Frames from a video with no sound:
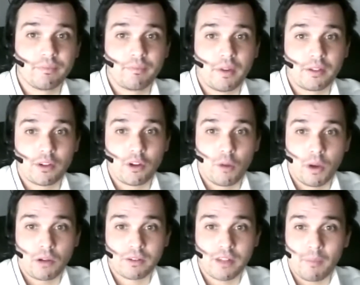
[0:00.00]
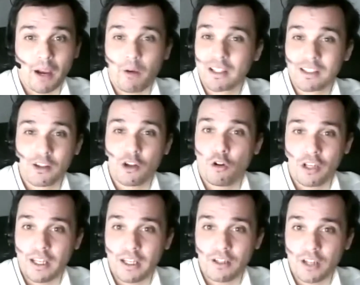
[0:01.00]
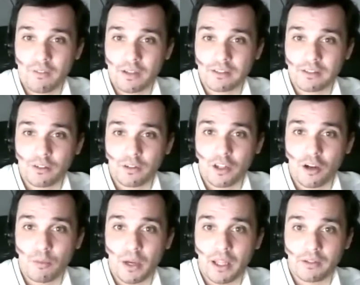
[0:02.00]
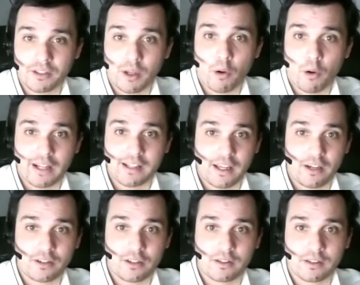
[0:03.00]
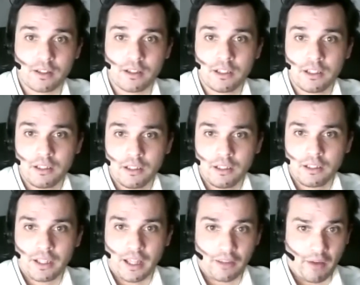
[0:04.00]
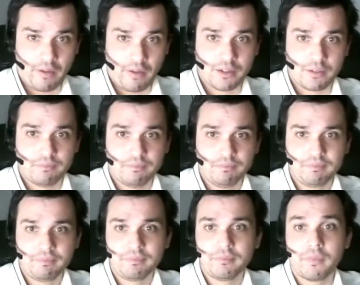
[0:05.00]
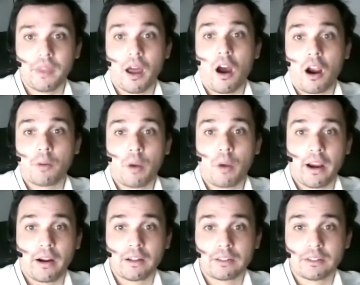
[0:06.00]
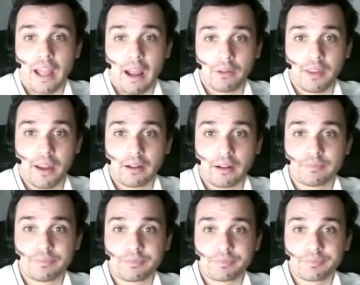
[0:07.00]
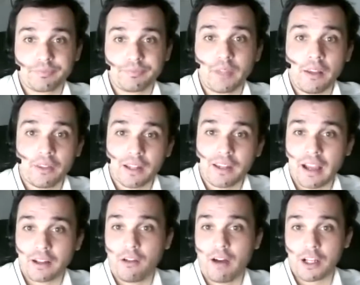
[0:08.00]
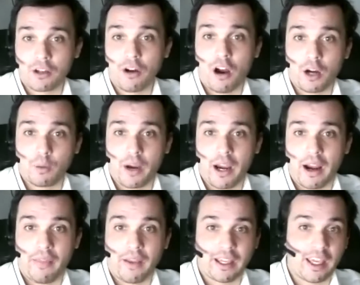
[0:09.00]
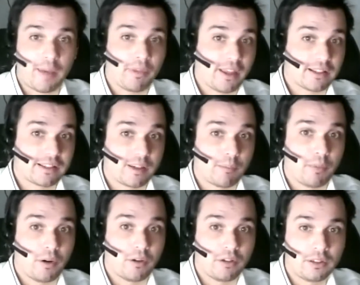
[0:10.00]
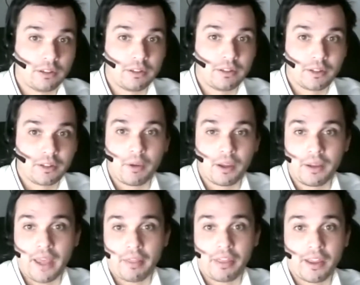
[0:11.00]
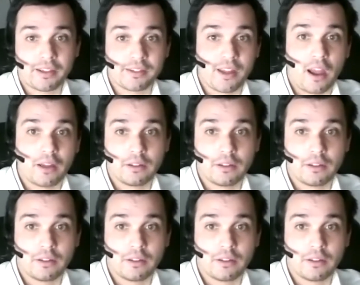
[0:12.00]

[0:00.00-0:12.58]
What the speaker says: So you almost, I'm not going to say you don't need Java, you still do, but some organizations can leverage the hardware out there, the technological hardware, and then keep things simple to get things done.